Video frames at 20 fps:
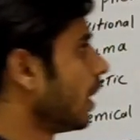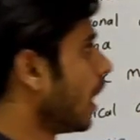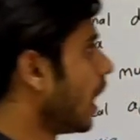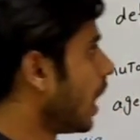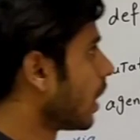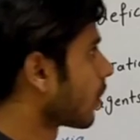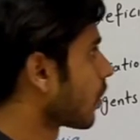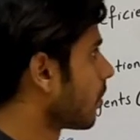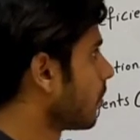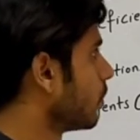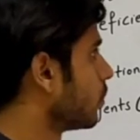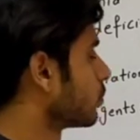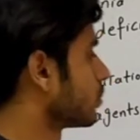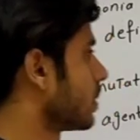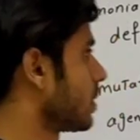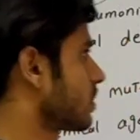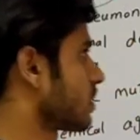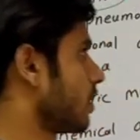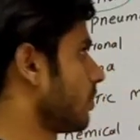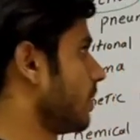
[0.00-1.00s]
autoimmune
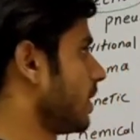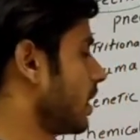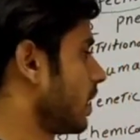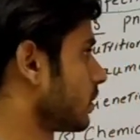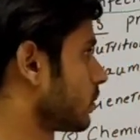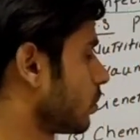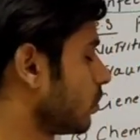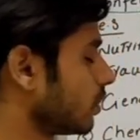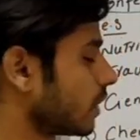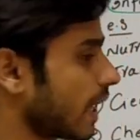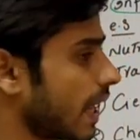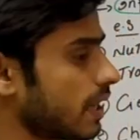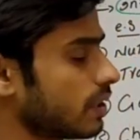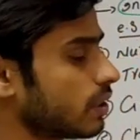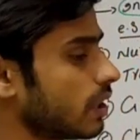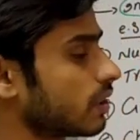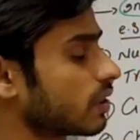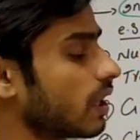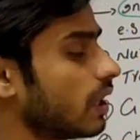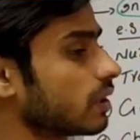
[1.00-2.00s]
system. It also
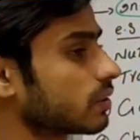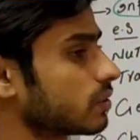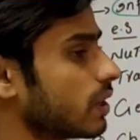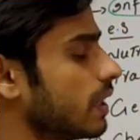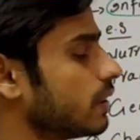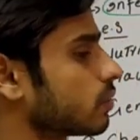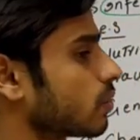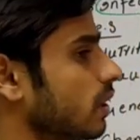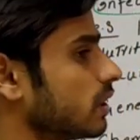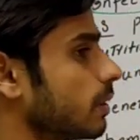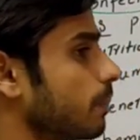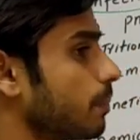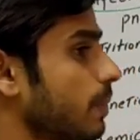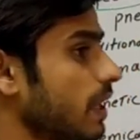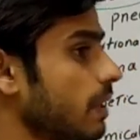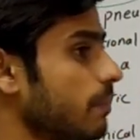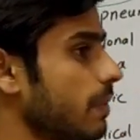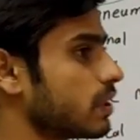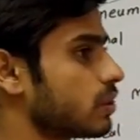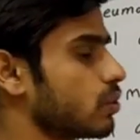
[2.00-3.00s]
causes the
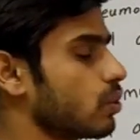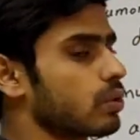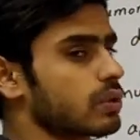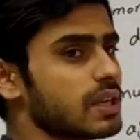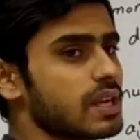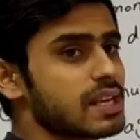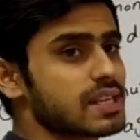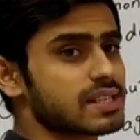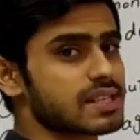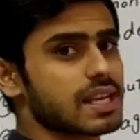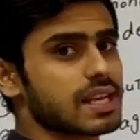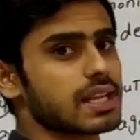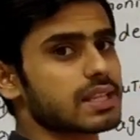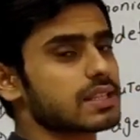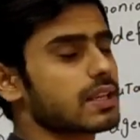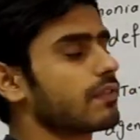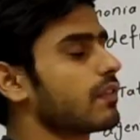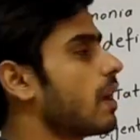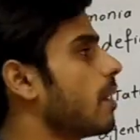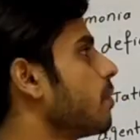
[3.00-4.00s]
premature cells
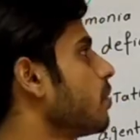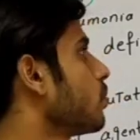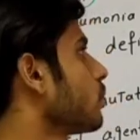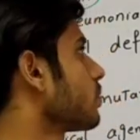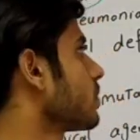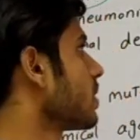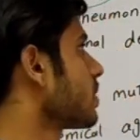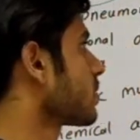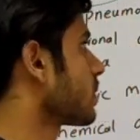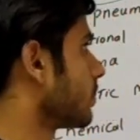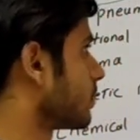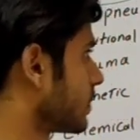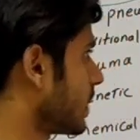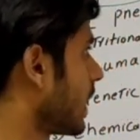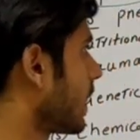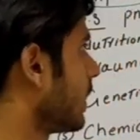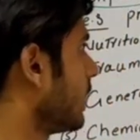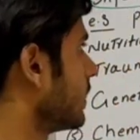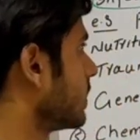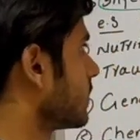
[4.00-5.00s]
of immune system.
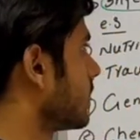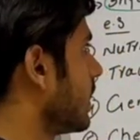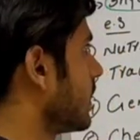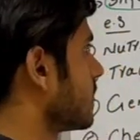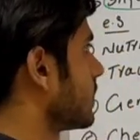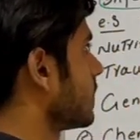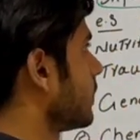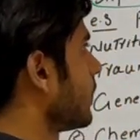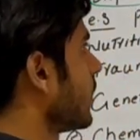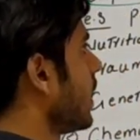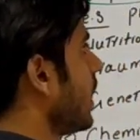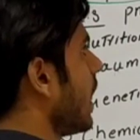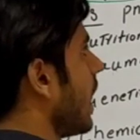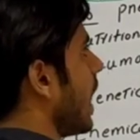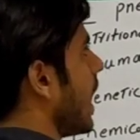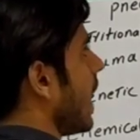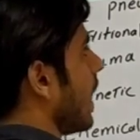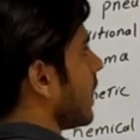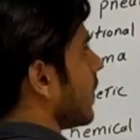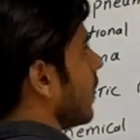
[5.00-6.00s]
Second is this,
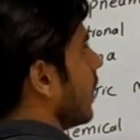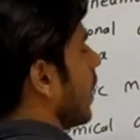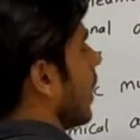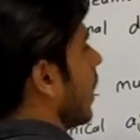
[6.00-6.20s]
and